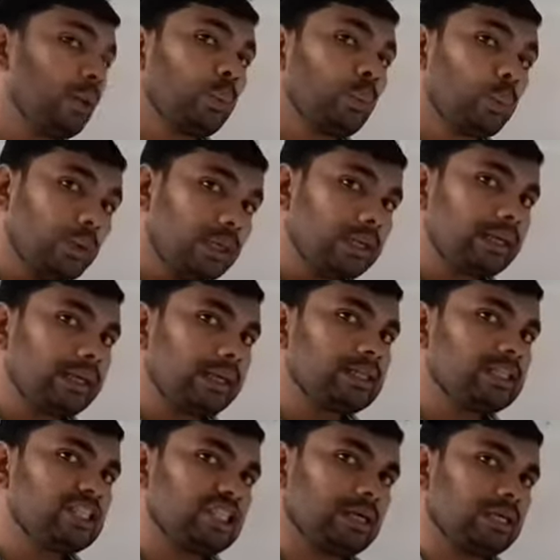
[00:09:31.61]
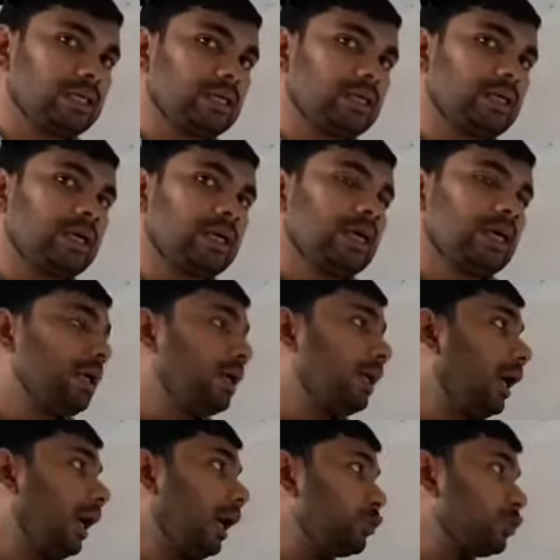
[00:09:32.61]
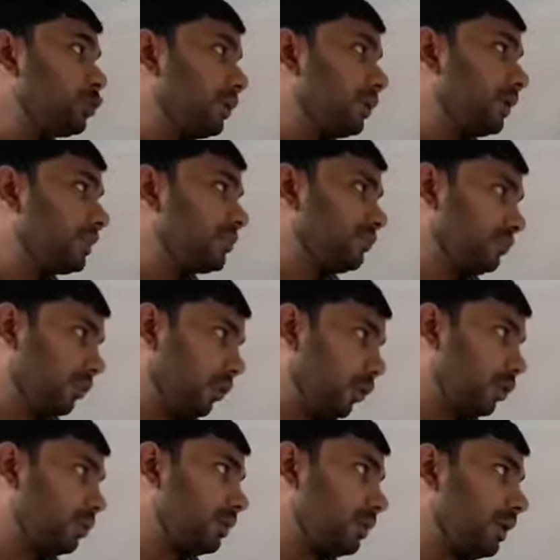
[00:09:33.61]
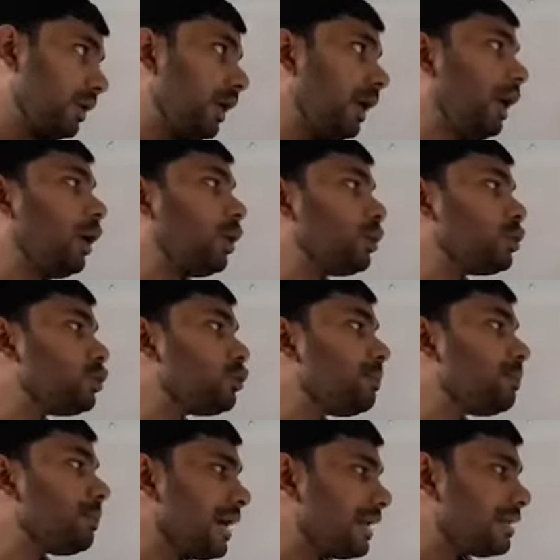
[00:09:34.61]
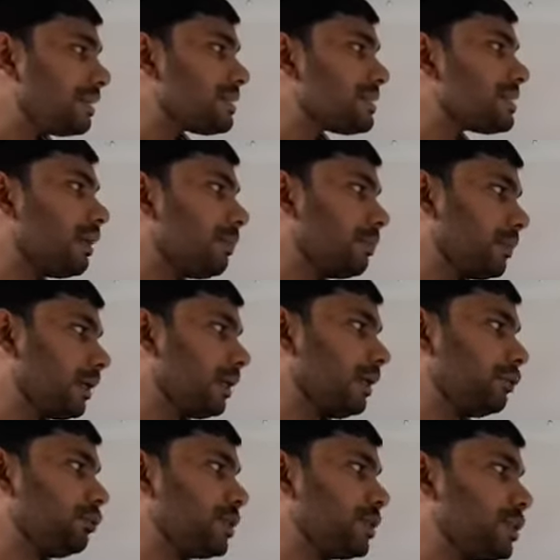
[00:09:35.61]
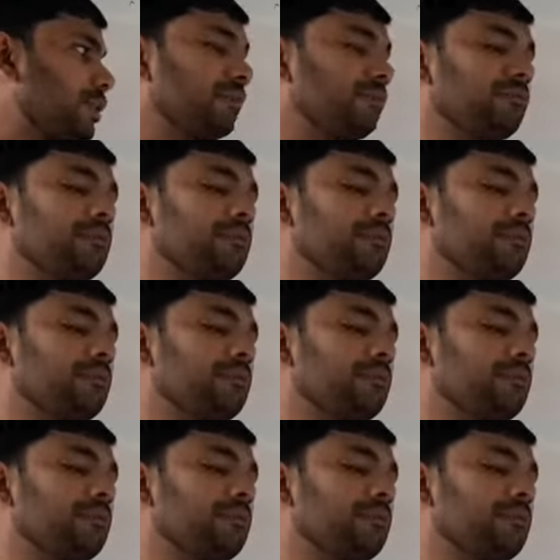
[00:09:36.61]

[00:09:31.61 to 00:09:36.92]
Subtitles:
We can check how to get formula, how to balance chemical equation.